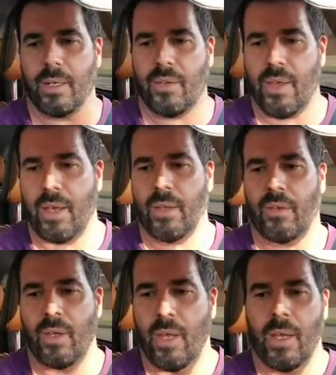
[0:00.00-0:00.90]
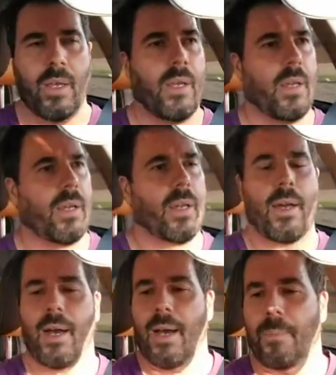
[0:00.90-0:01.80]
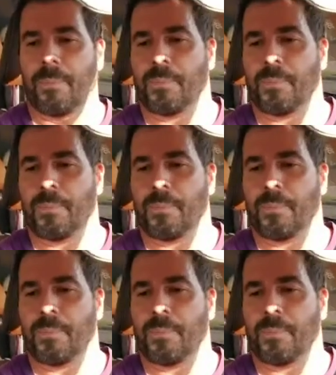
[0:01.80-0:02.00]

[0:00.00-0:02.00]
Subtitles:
It says, how